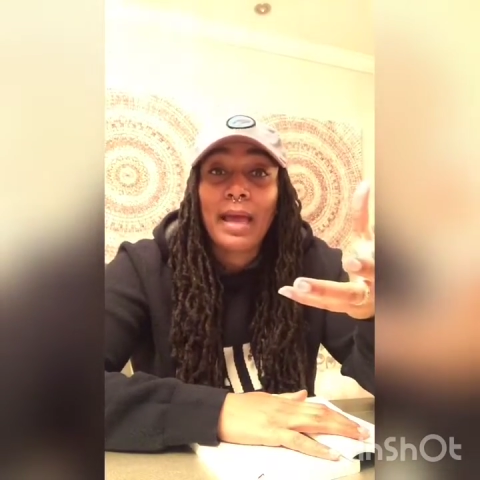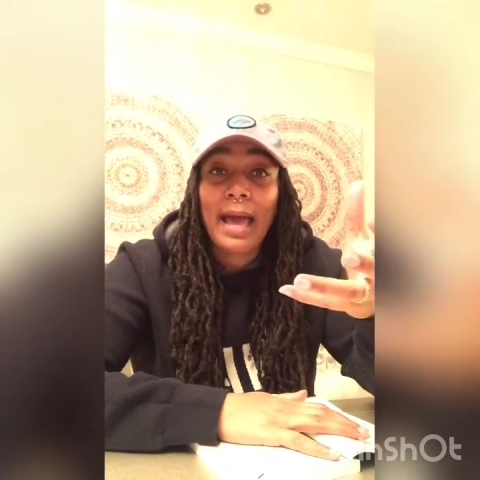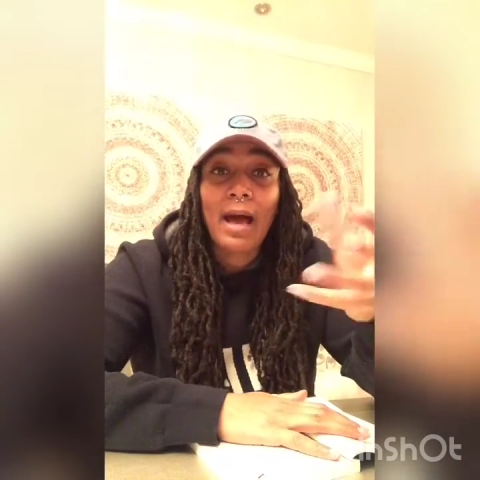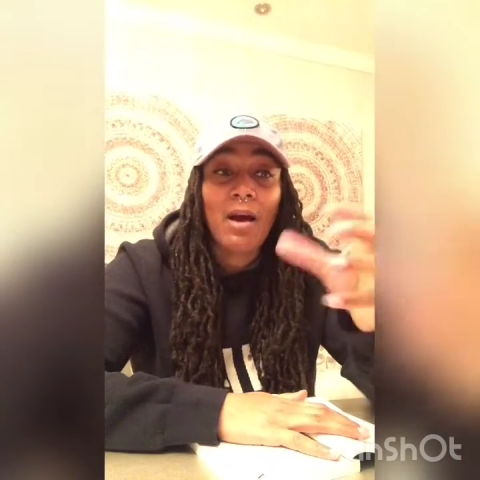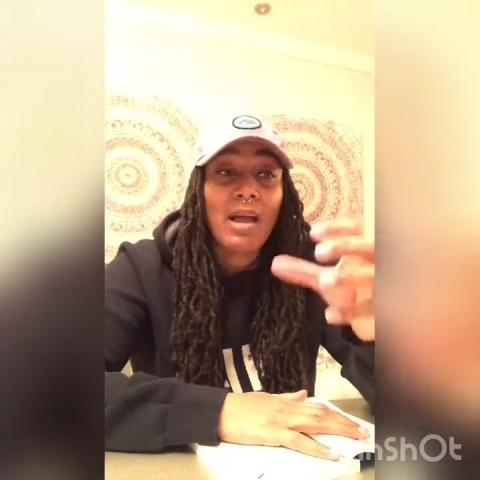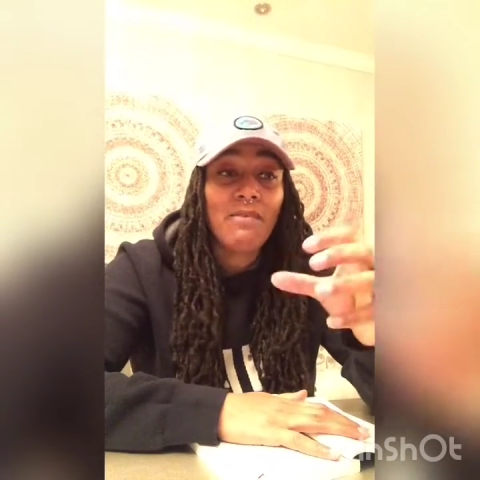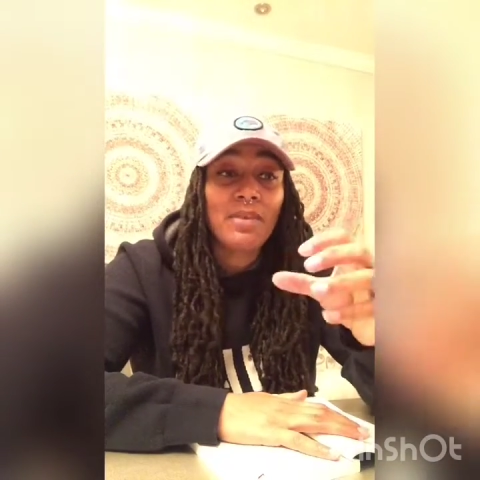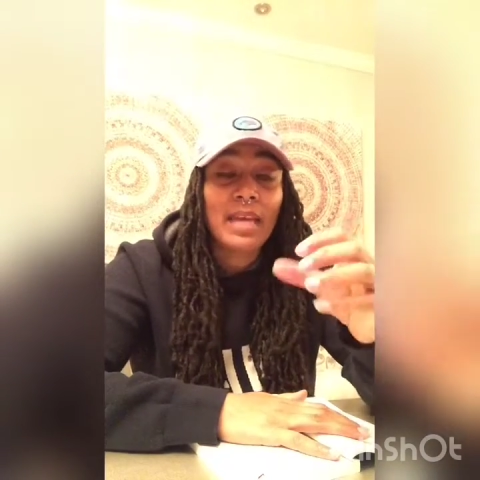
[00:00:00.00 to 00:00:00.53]

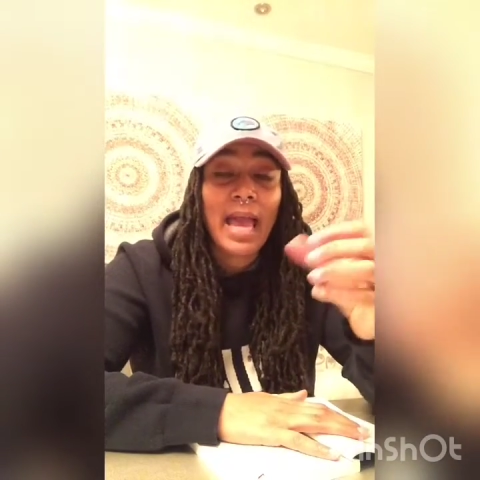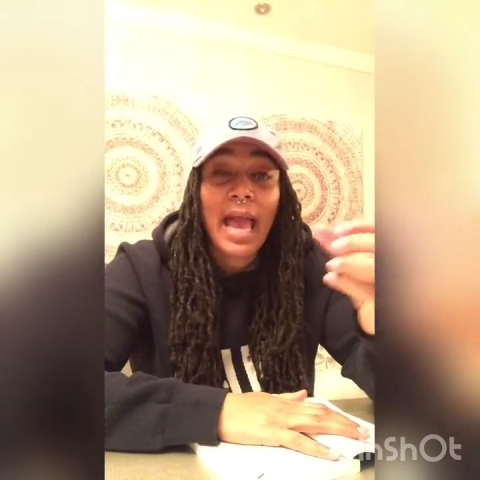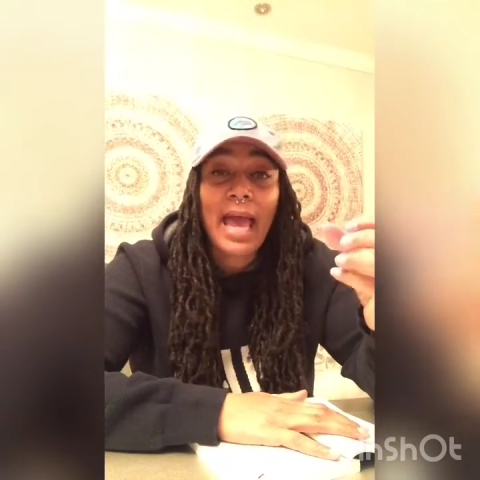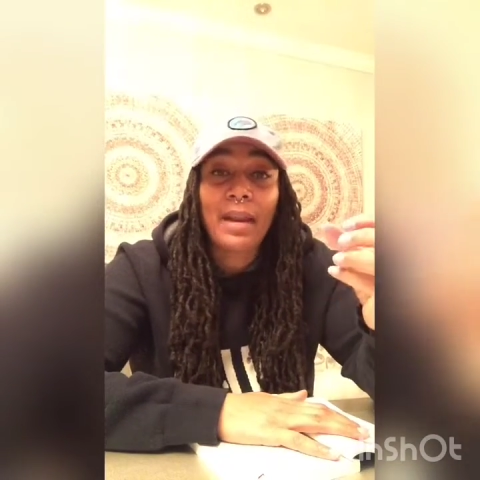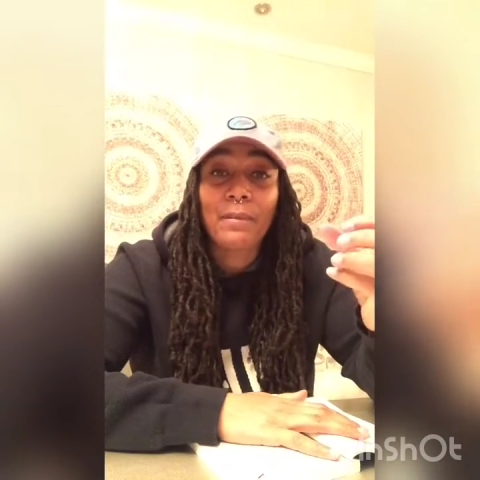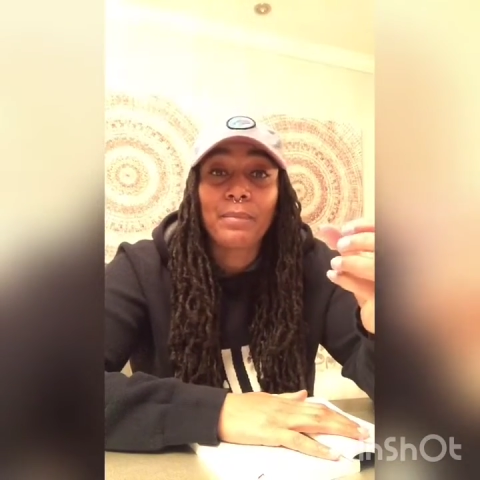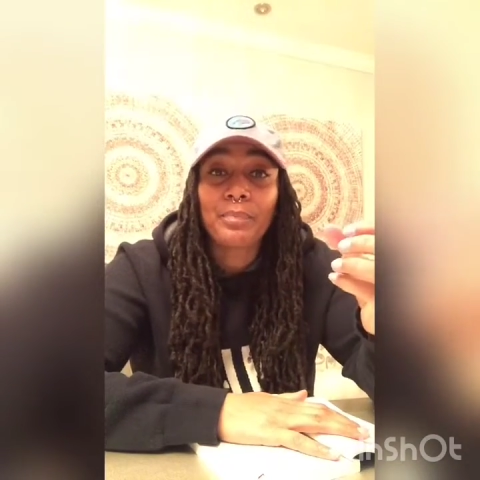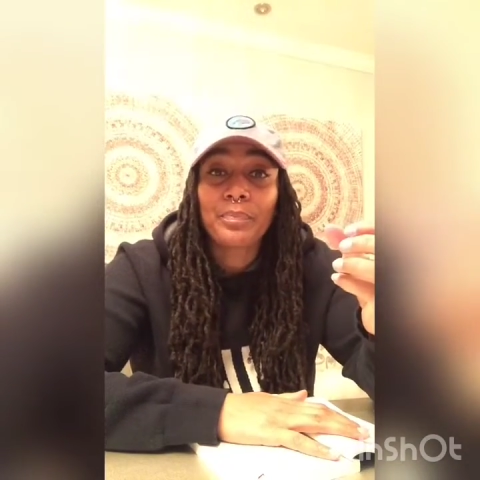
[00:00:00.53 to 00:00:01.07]
how every
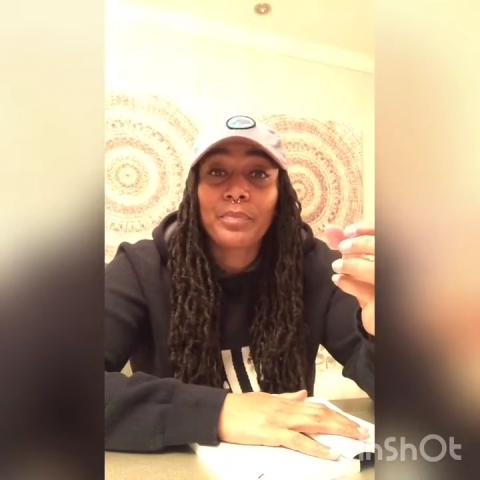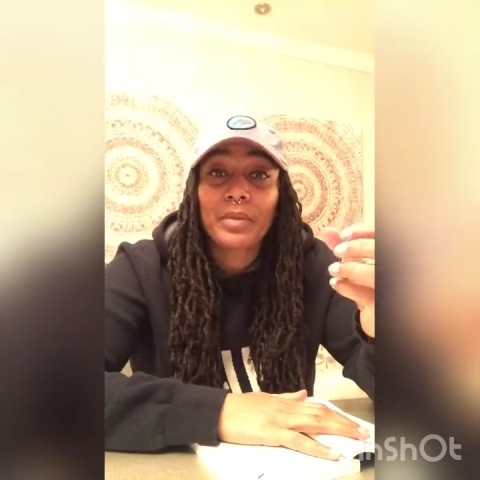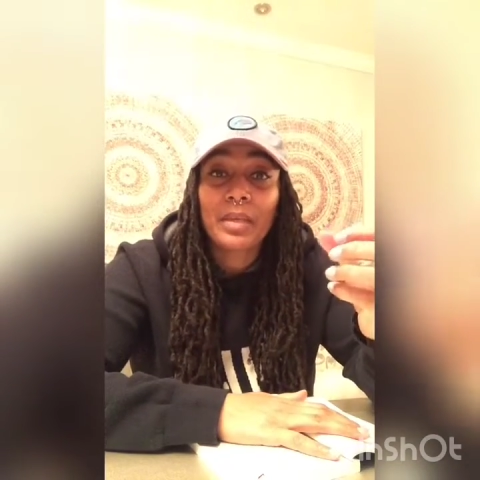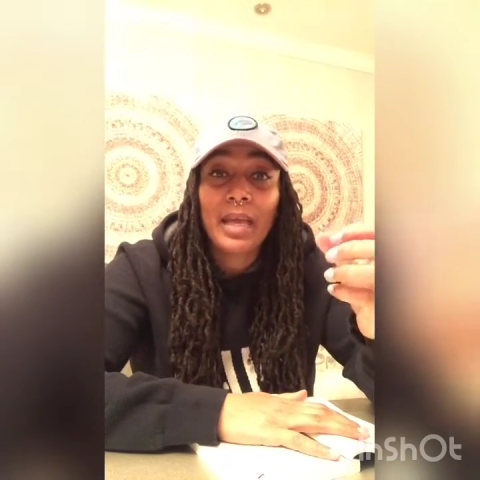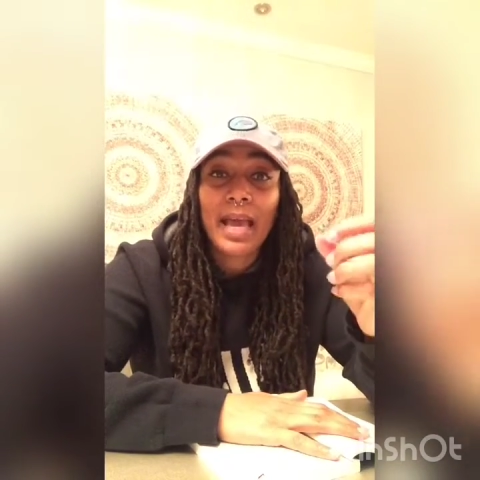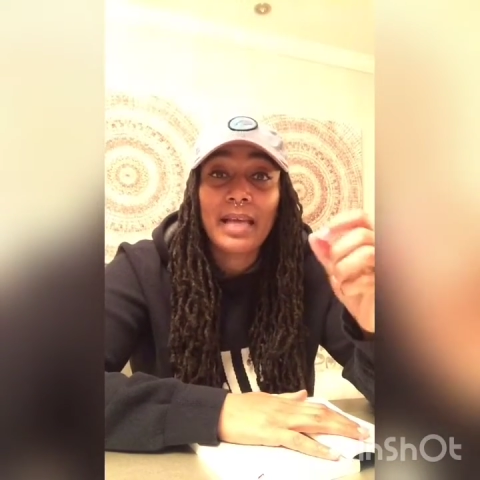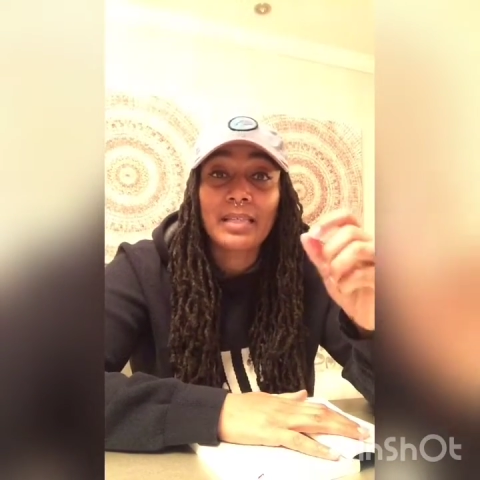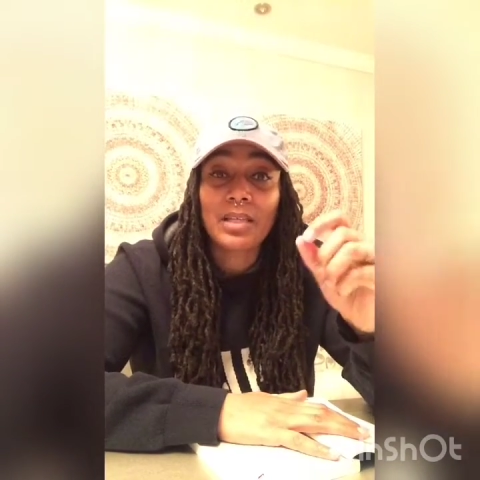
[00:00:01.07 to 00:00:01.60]
atom
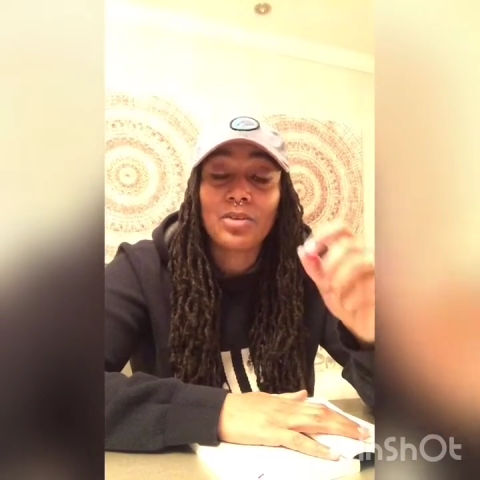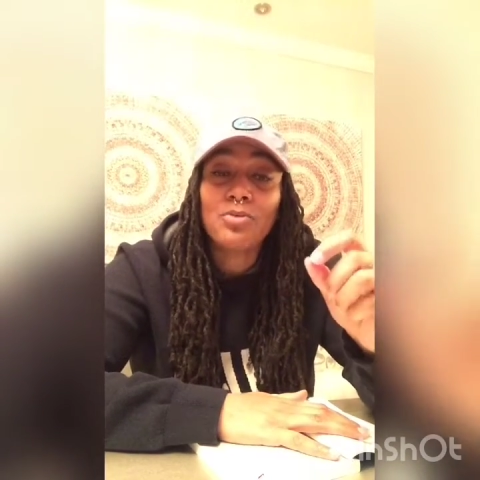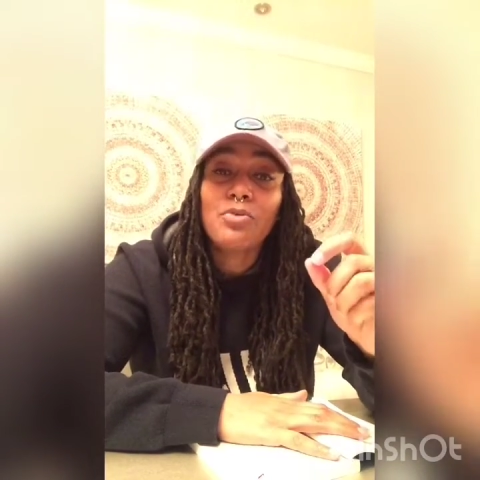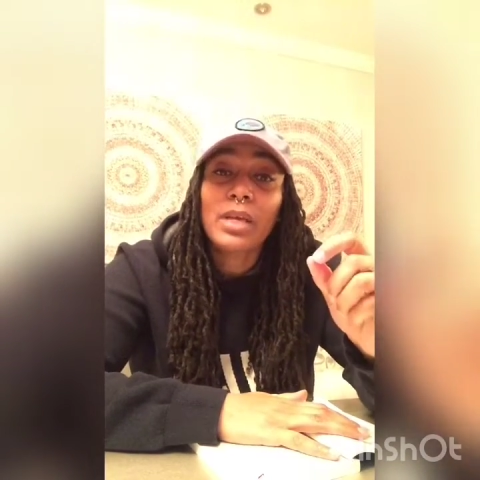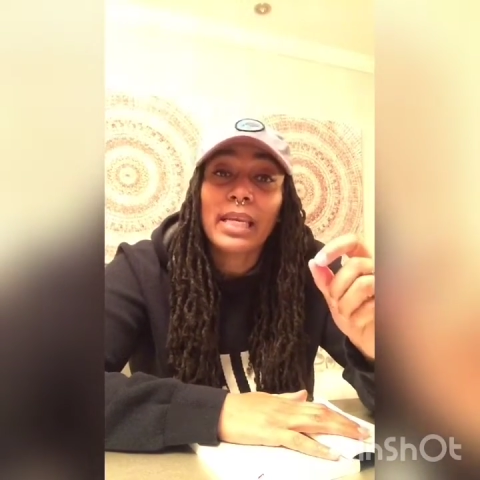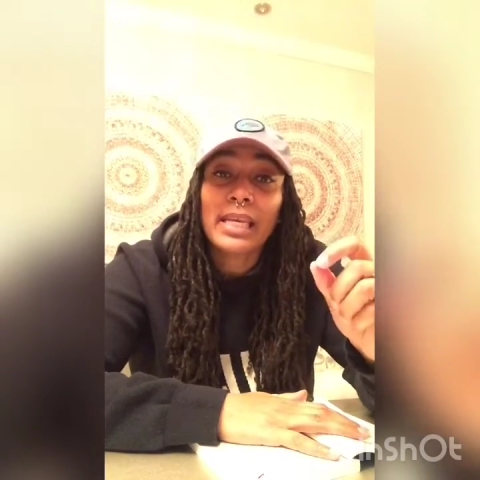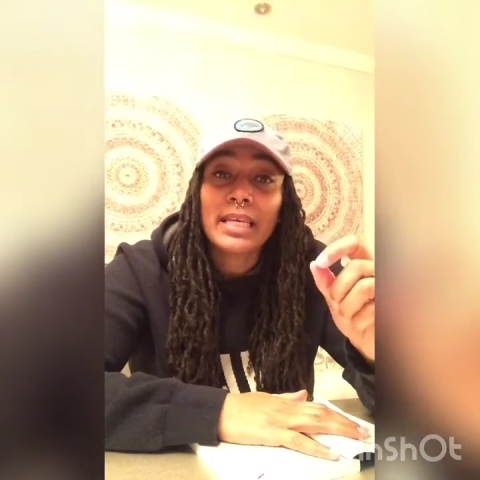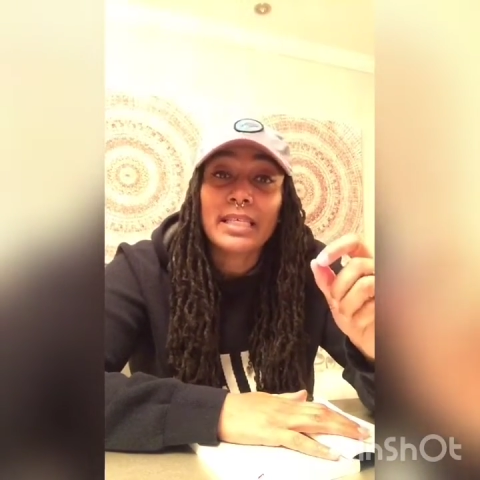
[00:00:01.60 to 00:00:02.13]
has a
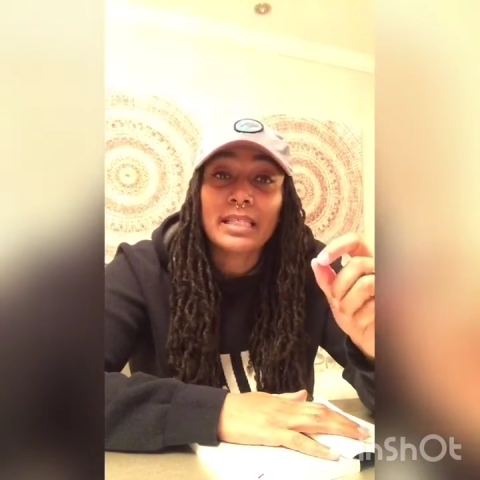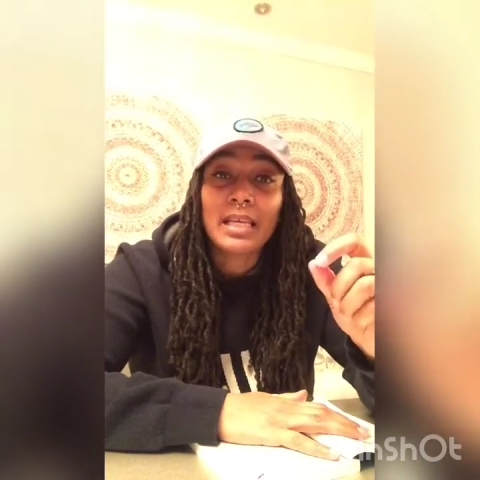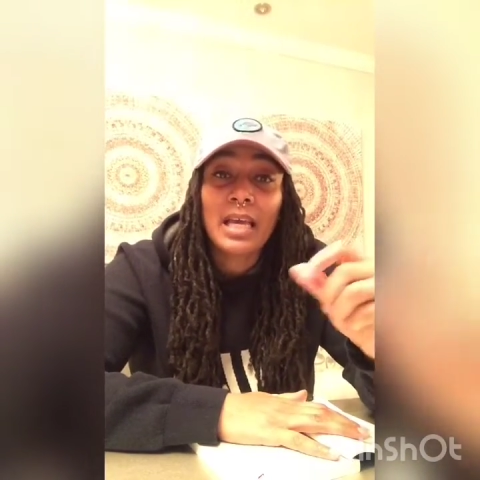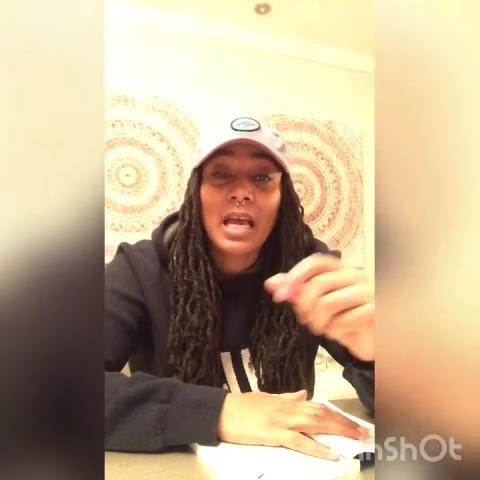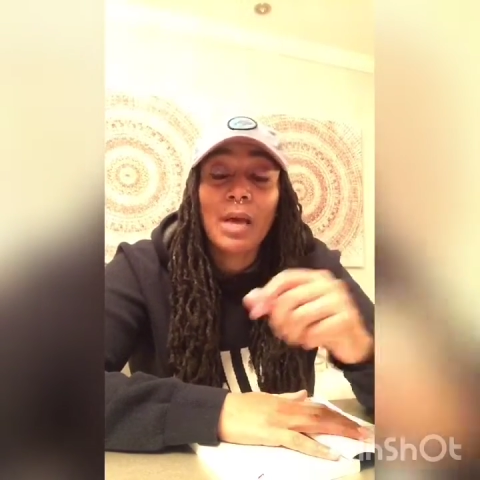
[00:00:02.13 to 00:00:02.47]
nucleus,